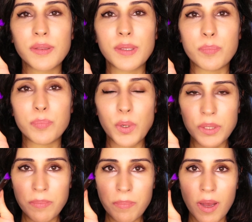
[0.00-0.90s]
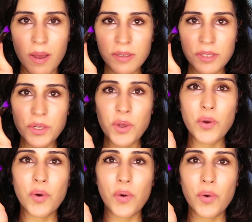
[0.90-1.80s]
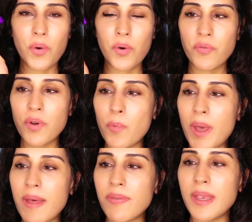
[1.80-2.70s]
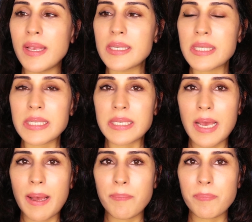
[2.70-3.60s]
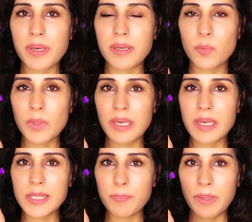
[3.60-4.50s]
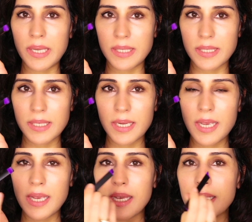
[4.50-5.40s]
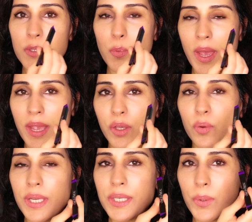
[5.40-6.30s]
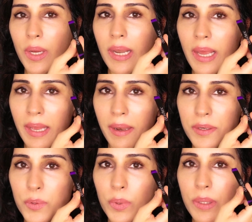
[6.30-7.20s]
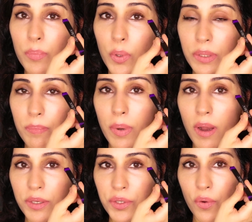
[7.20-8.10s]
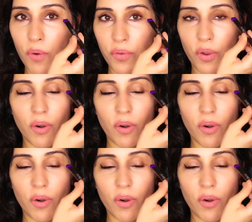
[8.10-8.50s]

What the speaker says: The bottom part of where the stamp will split is where you need to align it with the bottom part of your